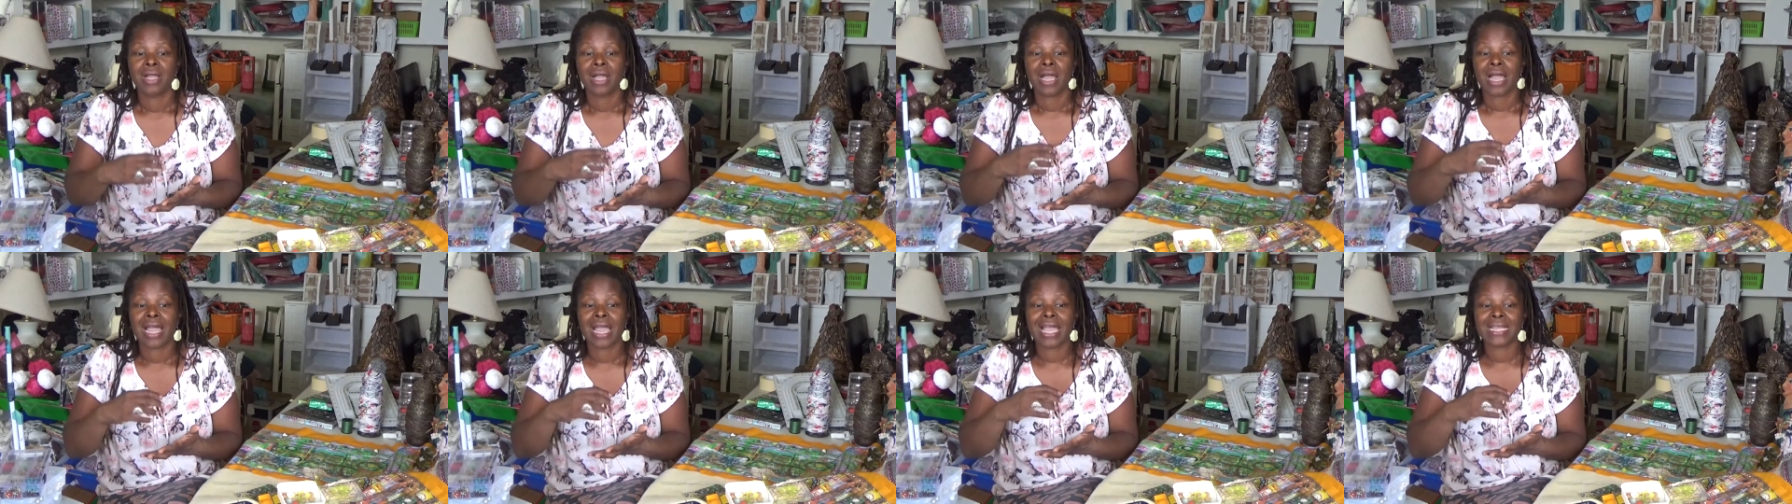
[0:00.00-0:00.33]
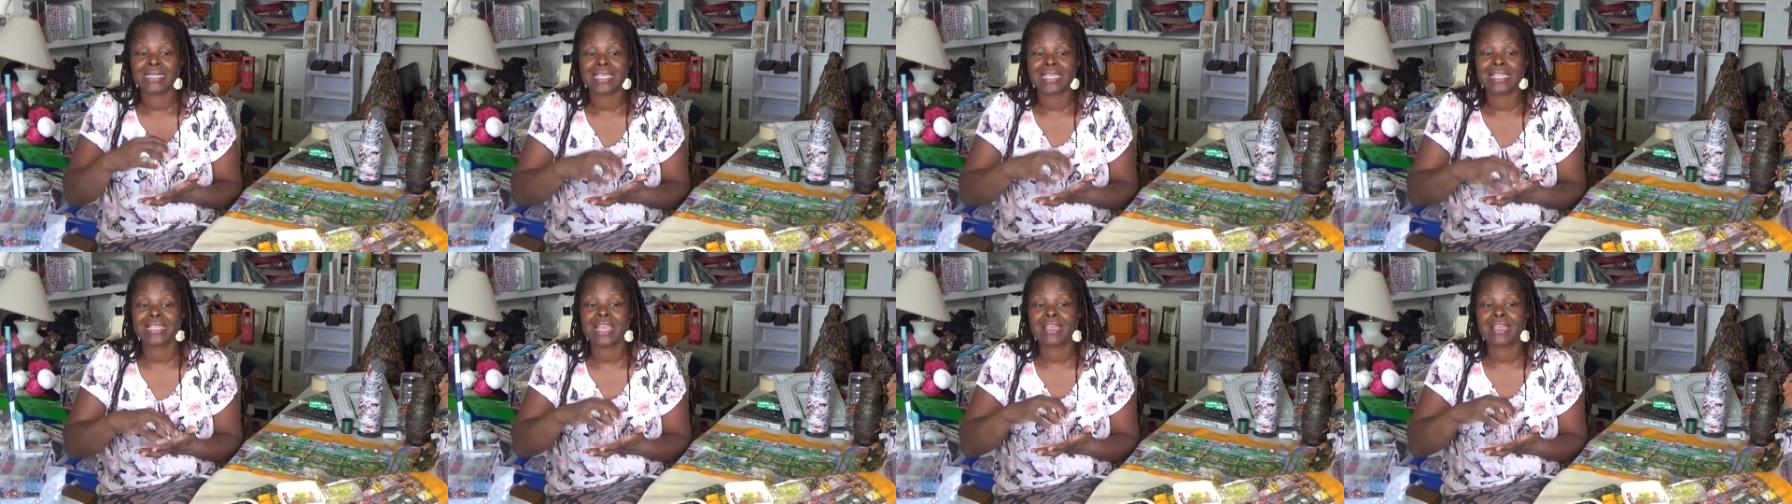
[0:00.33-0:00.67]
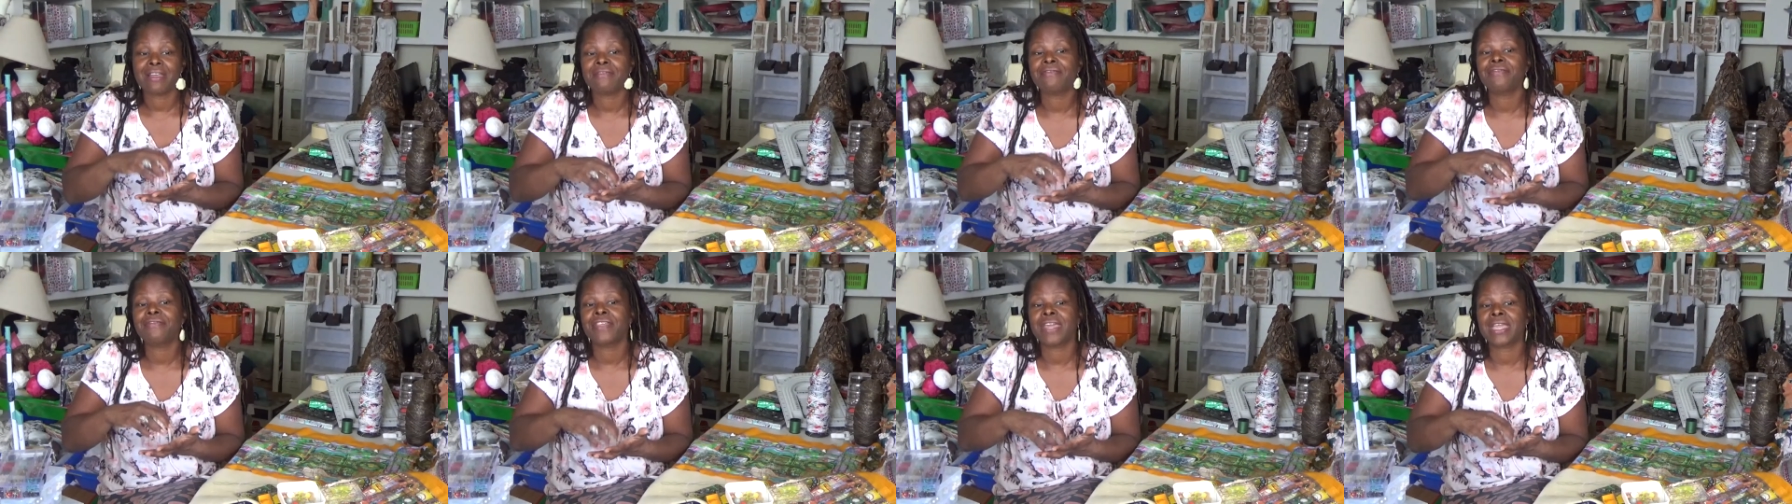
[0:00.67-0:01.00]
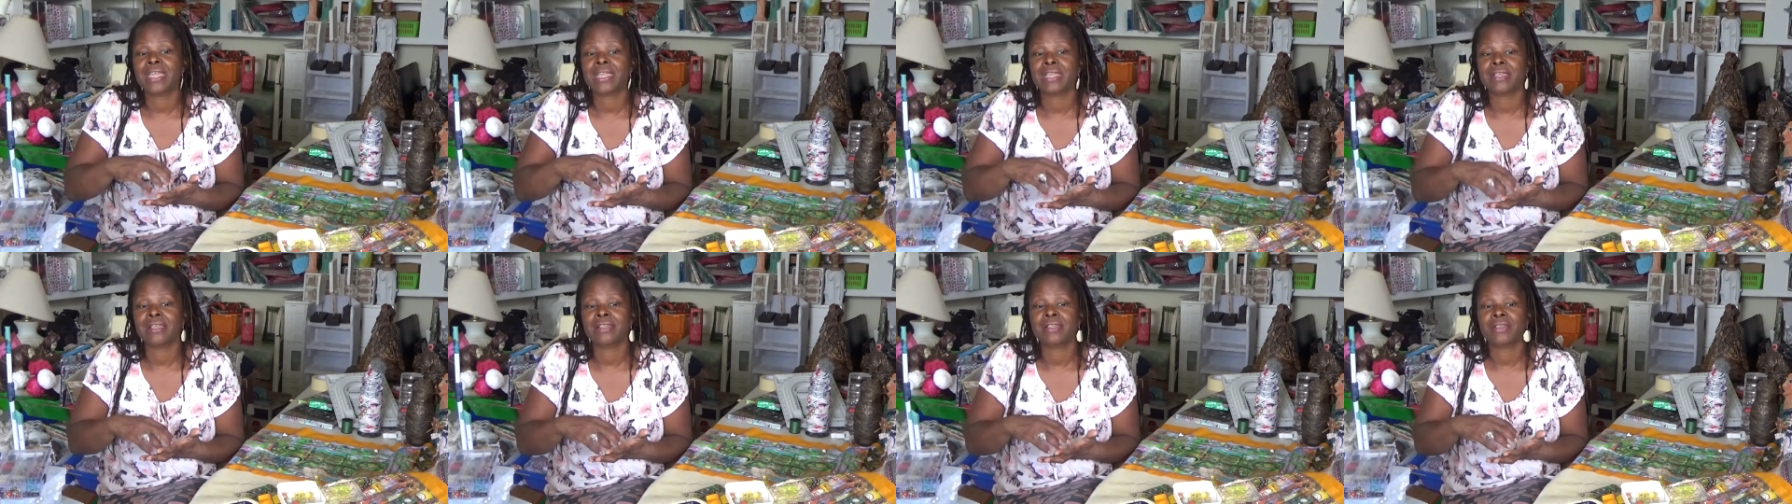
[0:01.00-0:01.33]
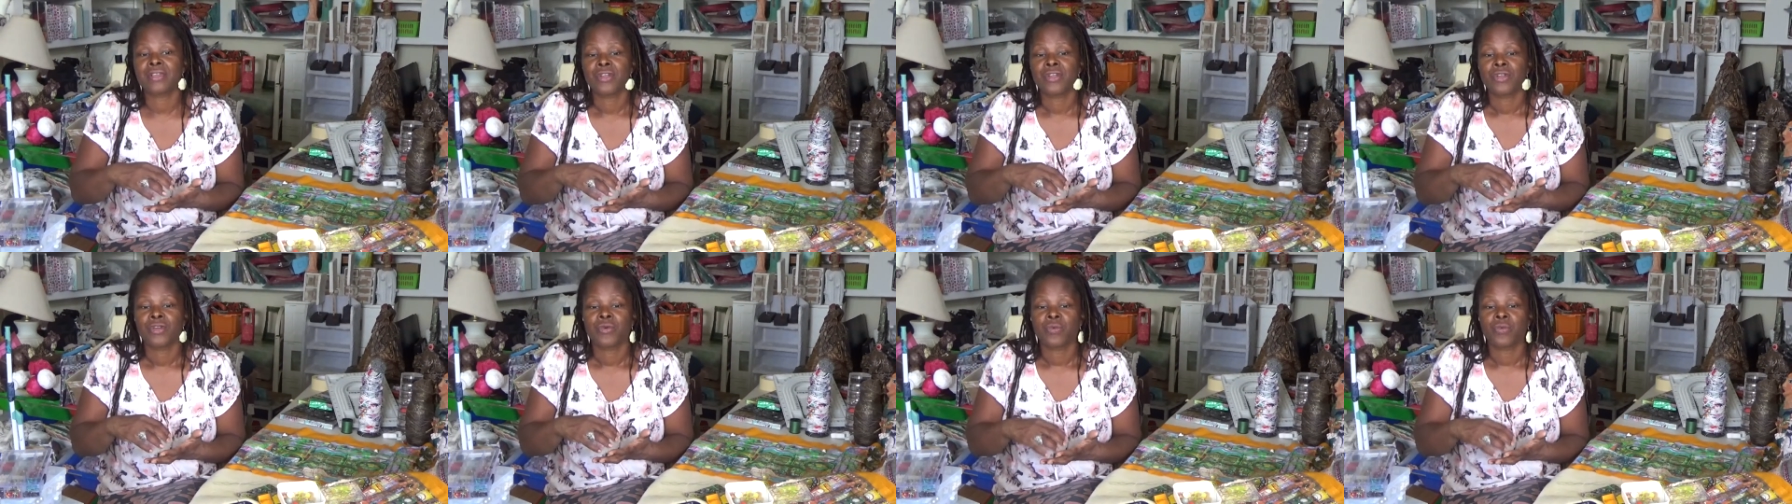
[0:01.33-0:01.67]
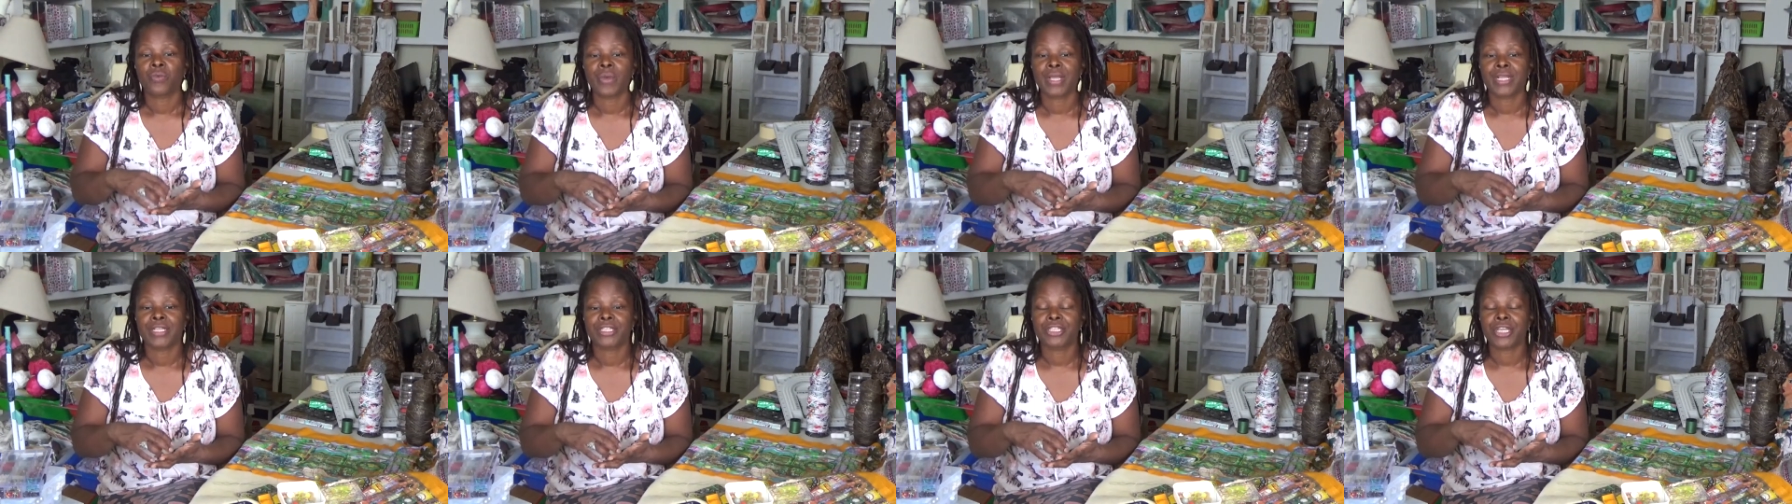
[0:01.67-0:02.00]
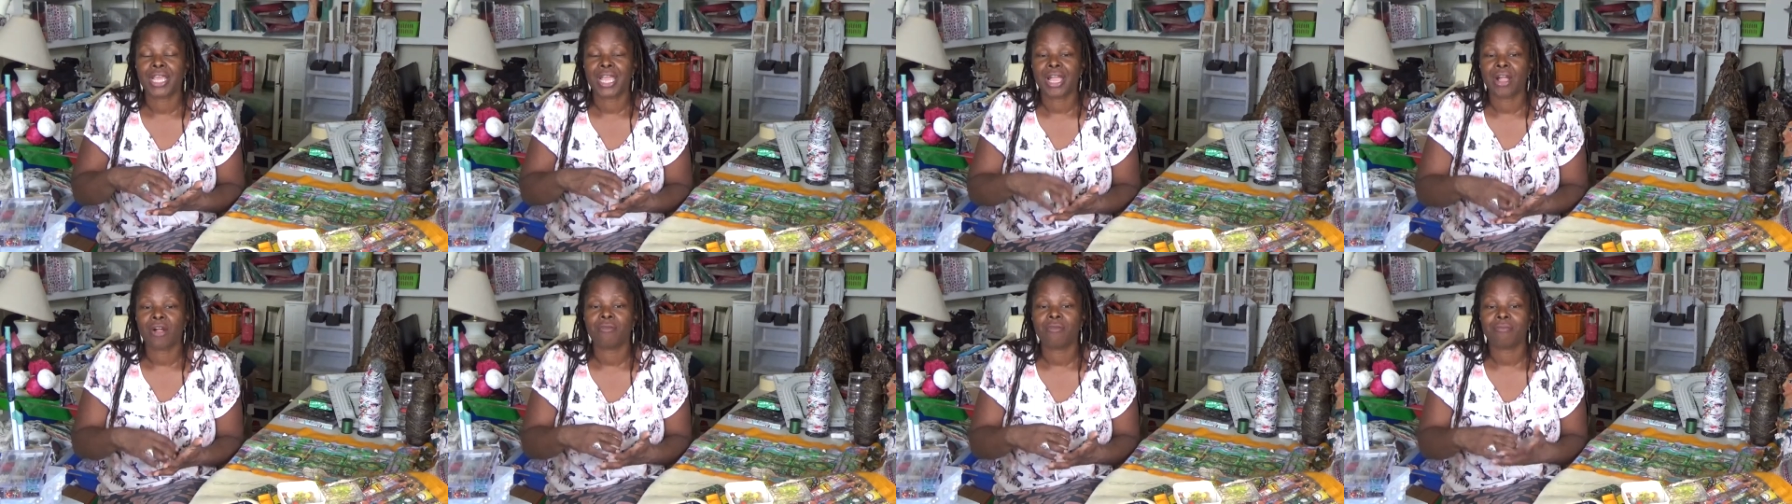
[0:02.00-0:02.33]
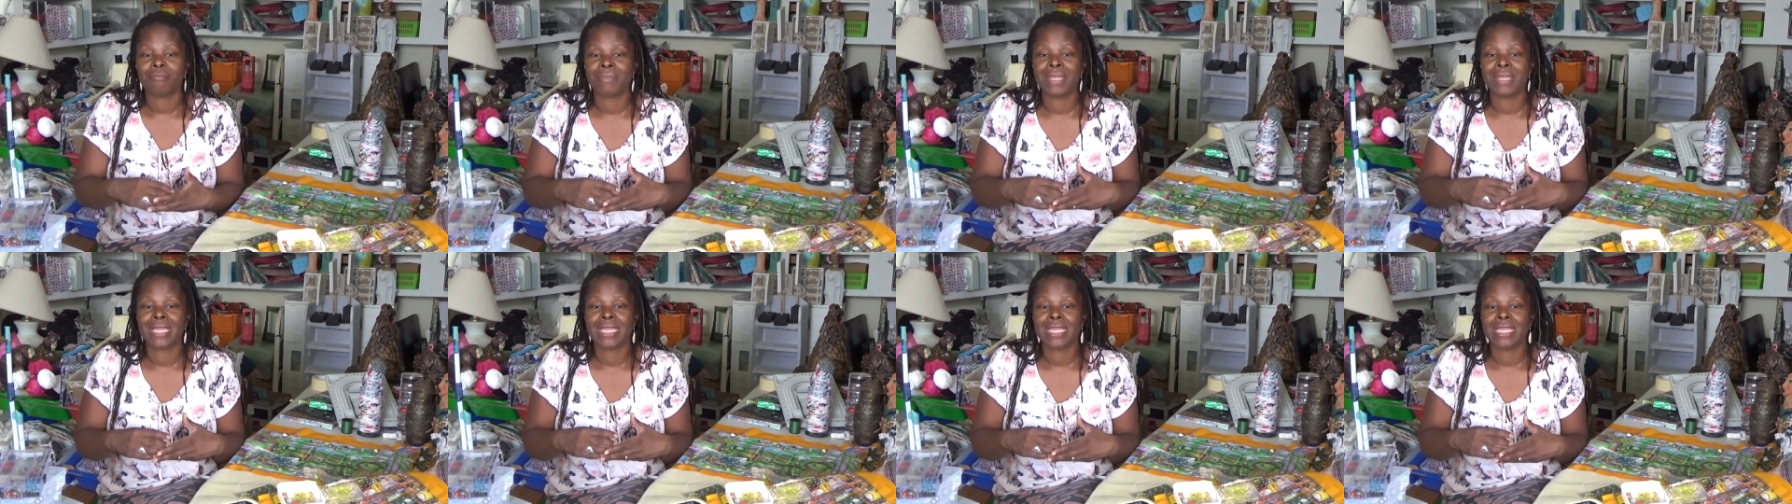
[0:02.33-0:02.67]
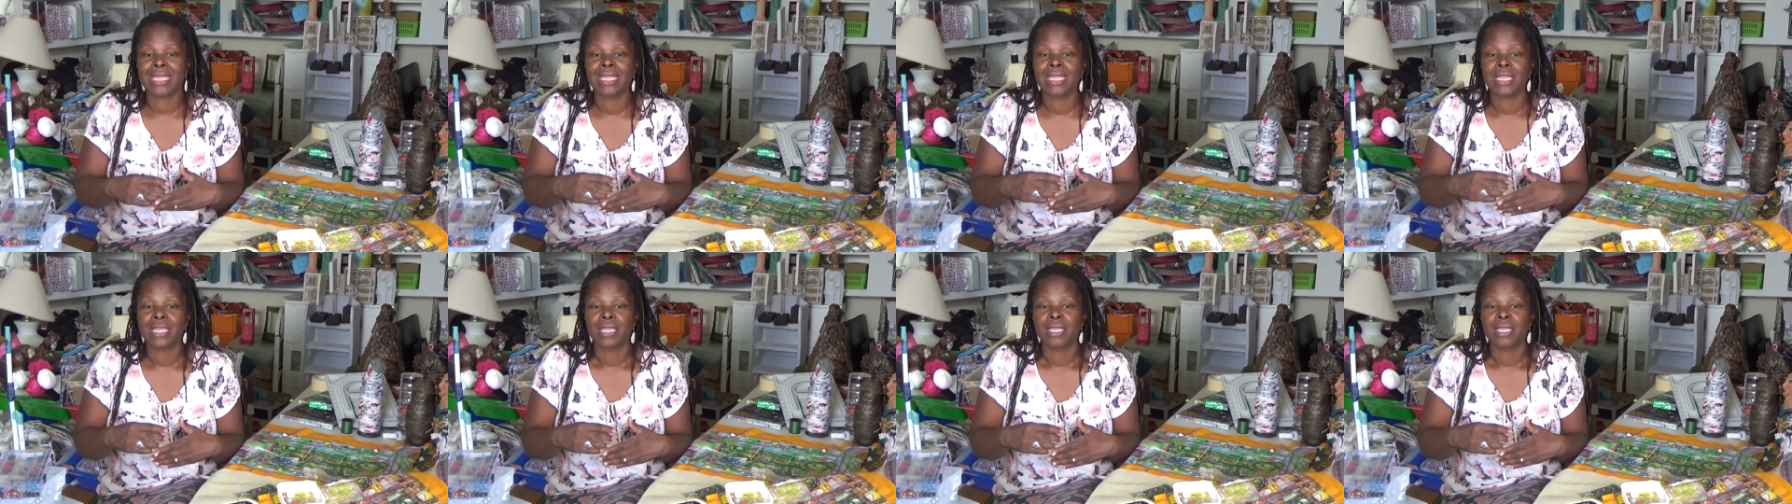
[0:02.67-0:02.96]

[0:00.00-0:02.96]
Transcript: I had a set of things which helped me